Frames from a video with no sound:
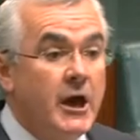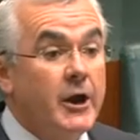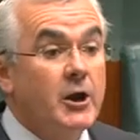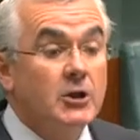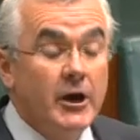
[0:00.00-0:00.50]

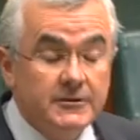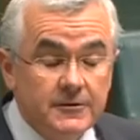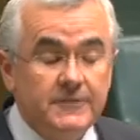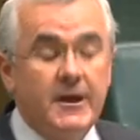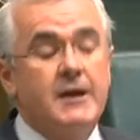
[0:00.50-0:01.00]
and I'd like to
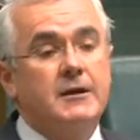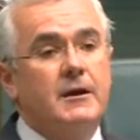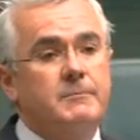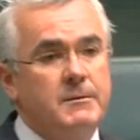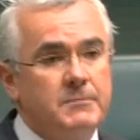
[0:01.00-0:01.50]

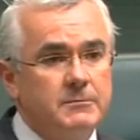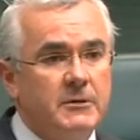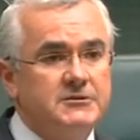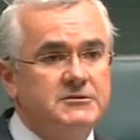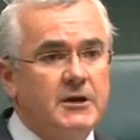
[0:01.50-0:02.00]
thank a member of
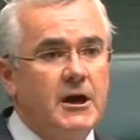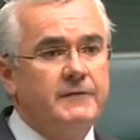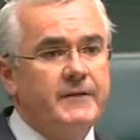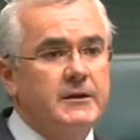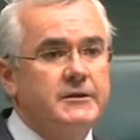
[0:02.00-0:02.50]
my
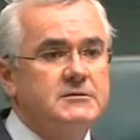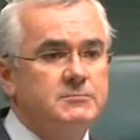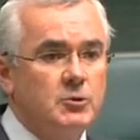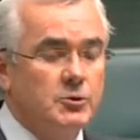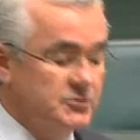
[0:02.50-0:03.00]
staff, Alex
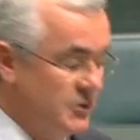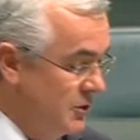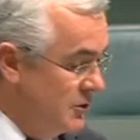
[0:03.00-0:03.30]
Moores,